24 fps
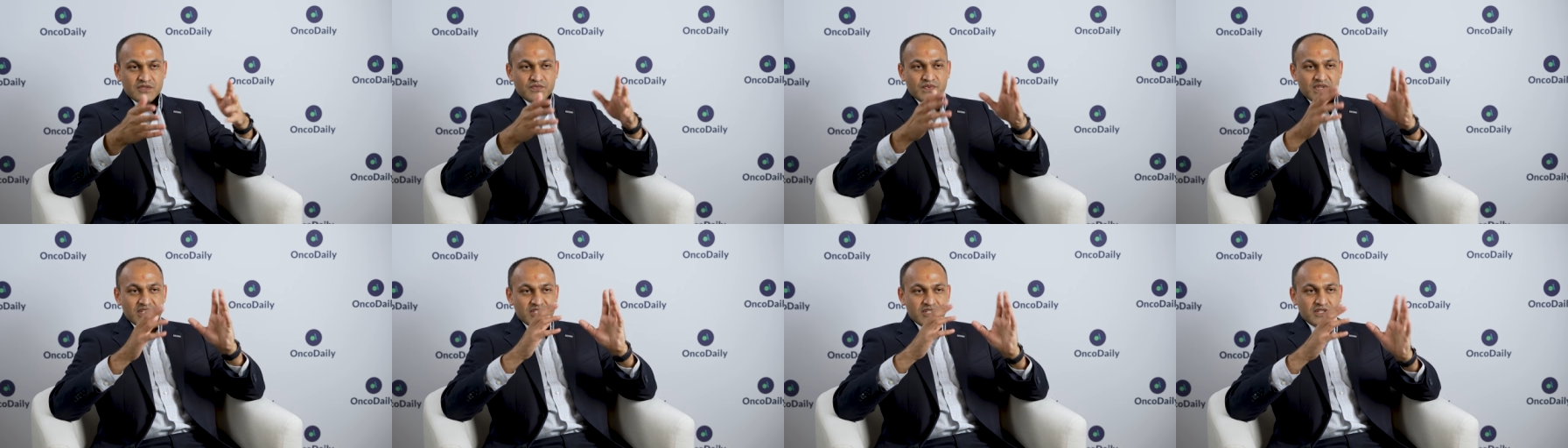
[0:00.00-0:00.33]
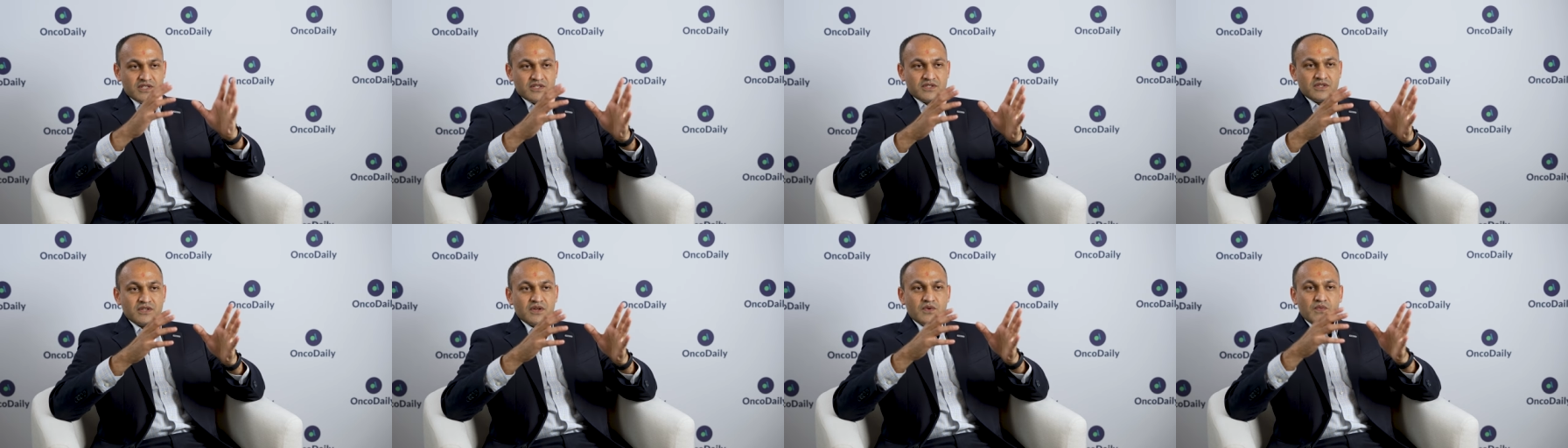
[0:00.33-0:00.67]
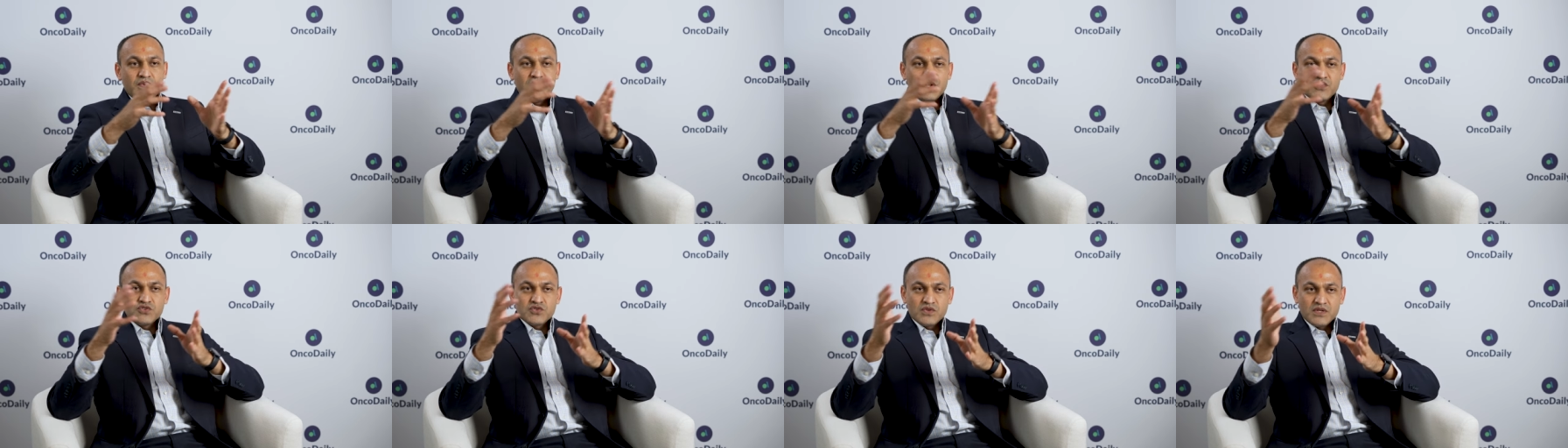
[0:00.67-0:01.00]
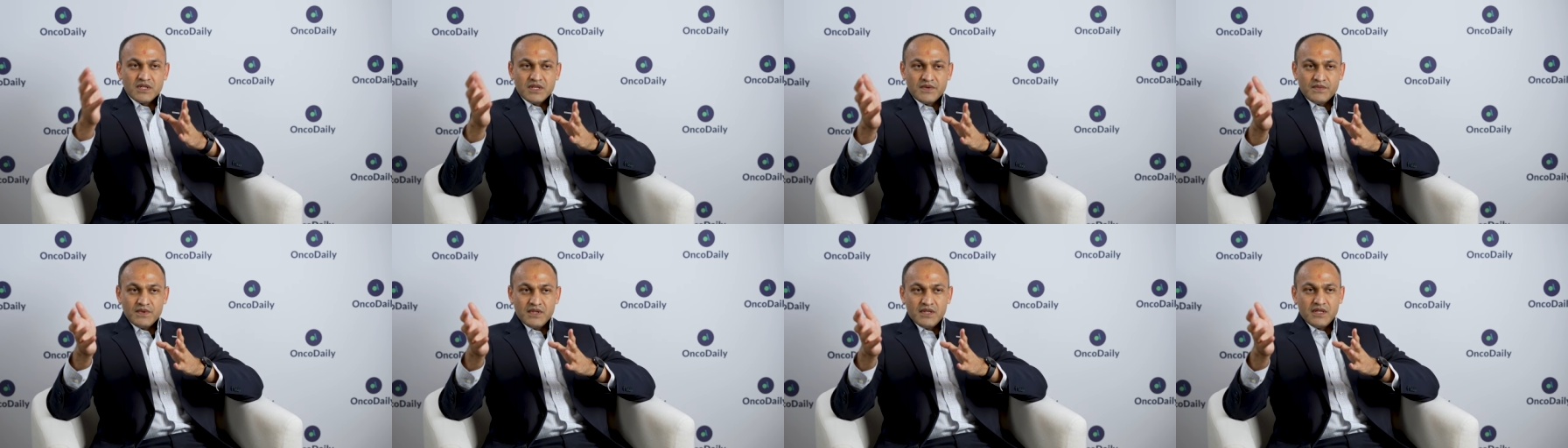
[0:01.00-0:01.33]
which is
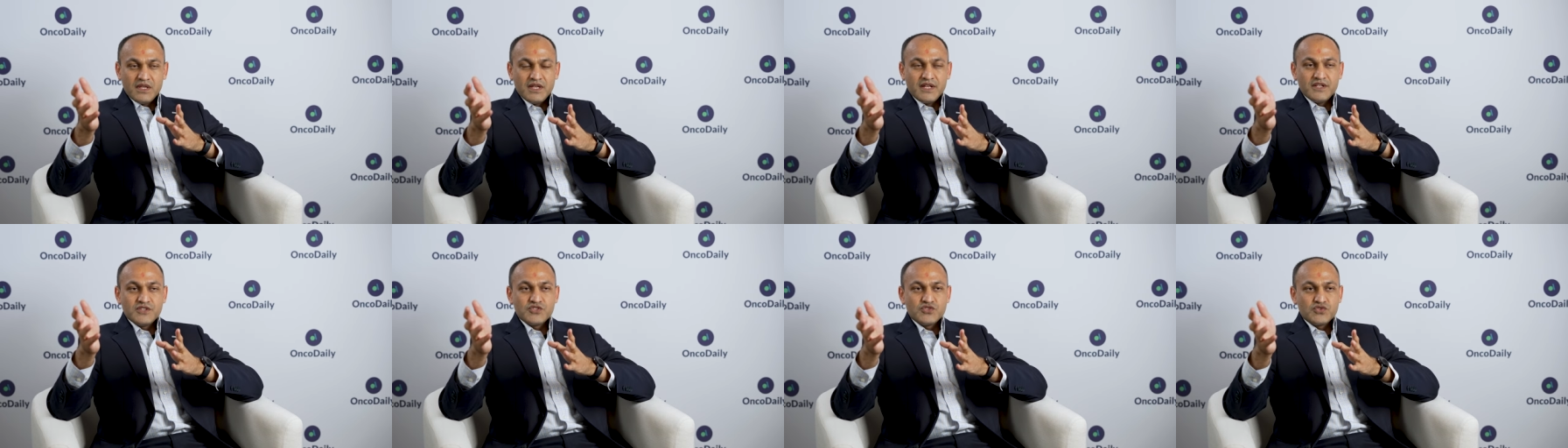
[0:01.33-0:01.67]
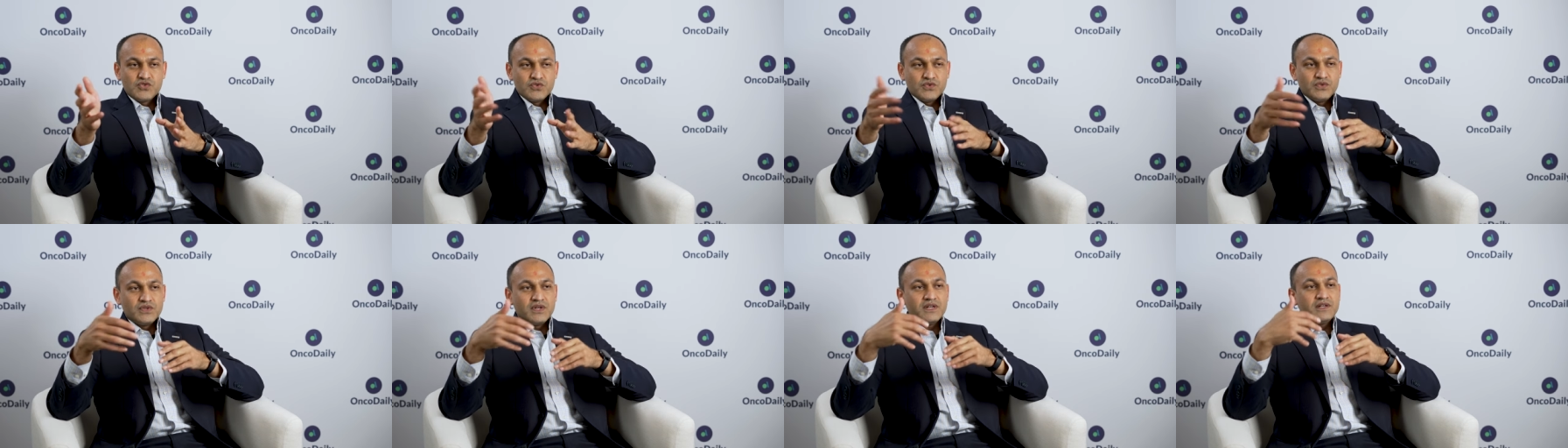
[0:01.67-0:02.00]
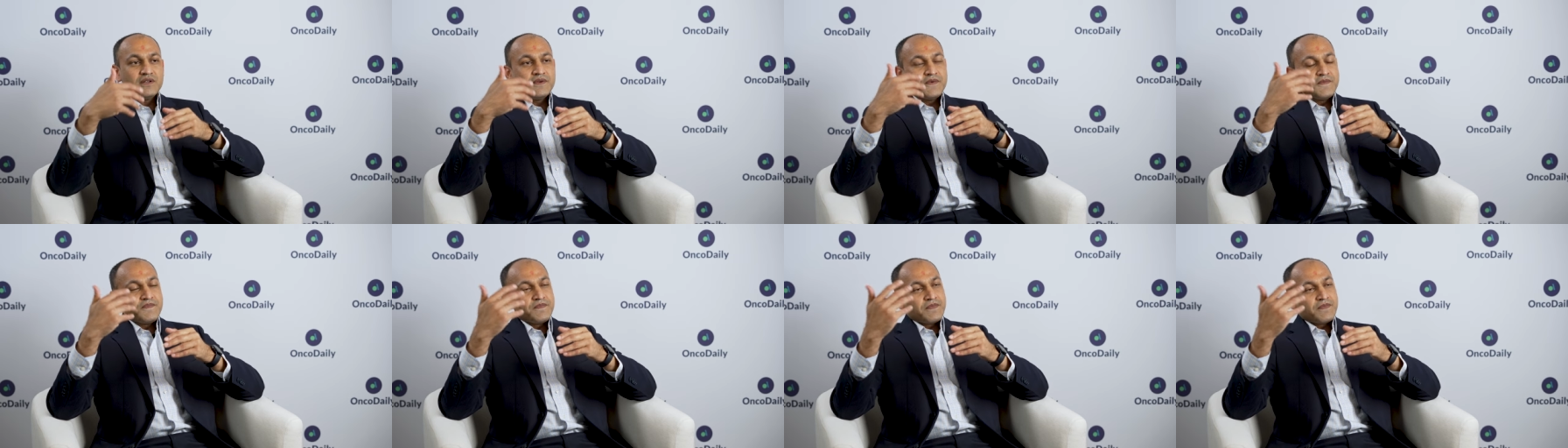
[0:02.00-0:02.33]
eventually will leads to a